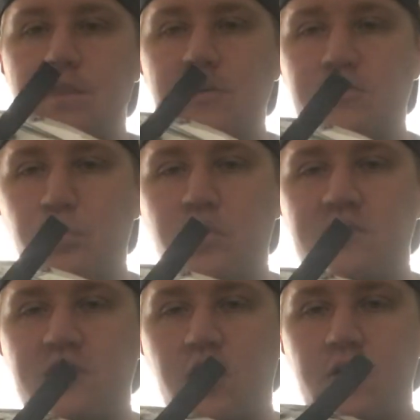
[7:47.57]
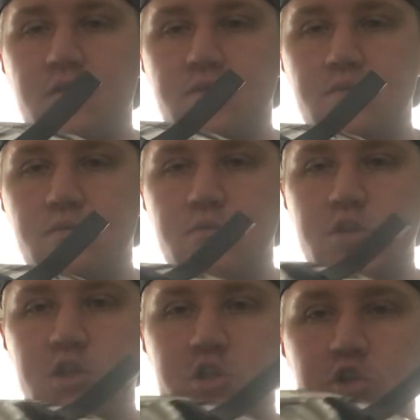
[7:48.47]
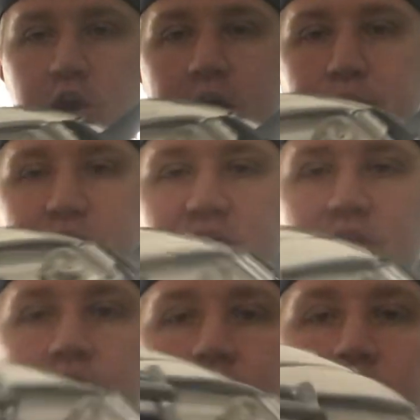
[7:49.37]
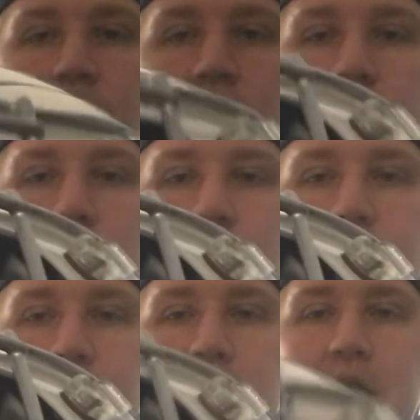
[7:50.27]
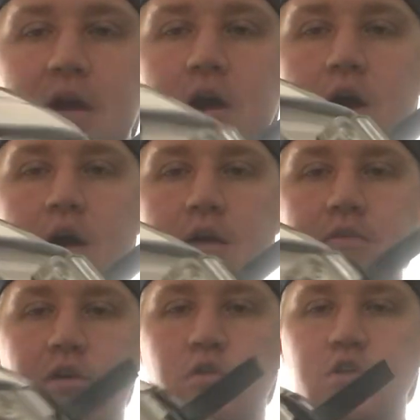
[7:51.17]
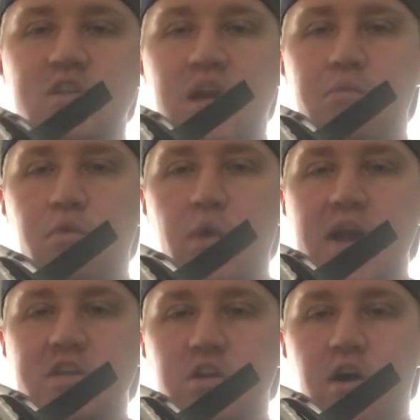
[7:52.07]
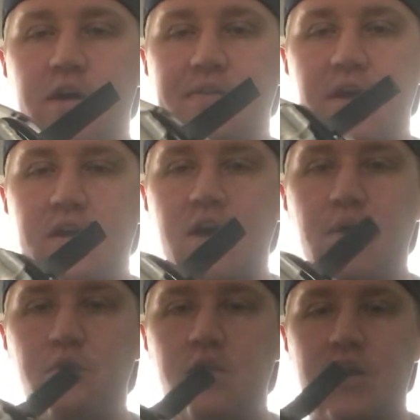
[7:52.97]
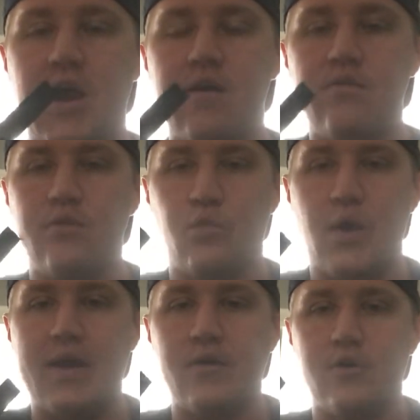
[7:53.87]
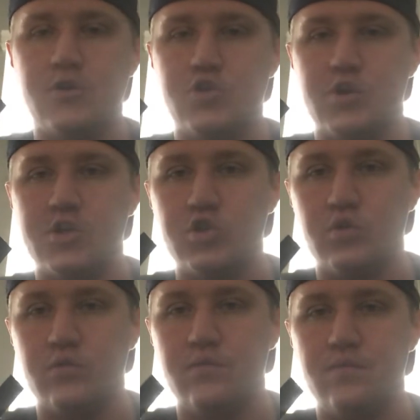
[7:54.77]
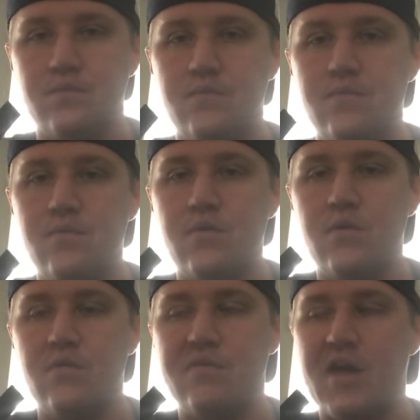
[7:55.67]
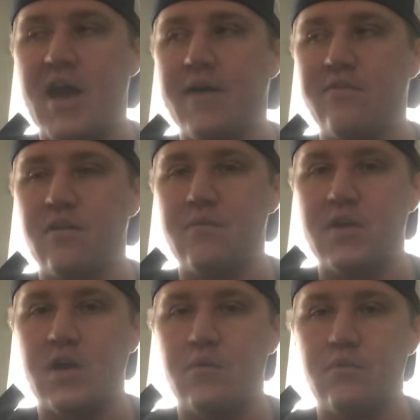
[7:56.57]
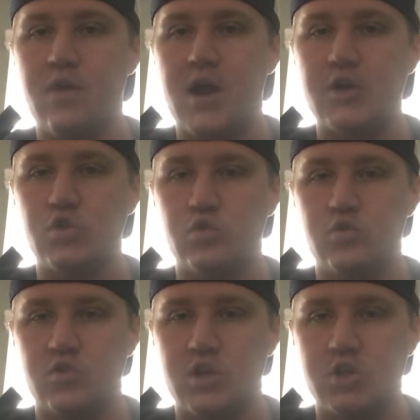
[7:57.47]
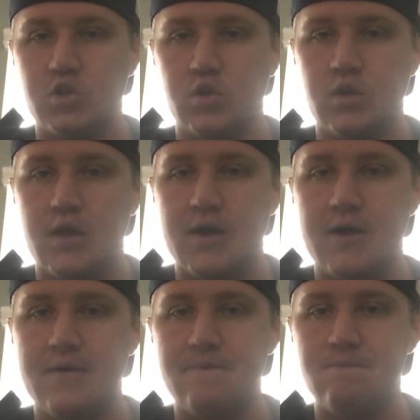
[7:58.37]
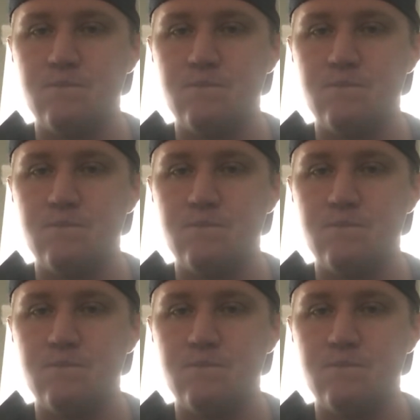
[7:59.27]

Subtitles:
these SportStar Chinstraps, they don't just come with a ratchet lock. They come with the regular traditional. They have some that come with the actual traditional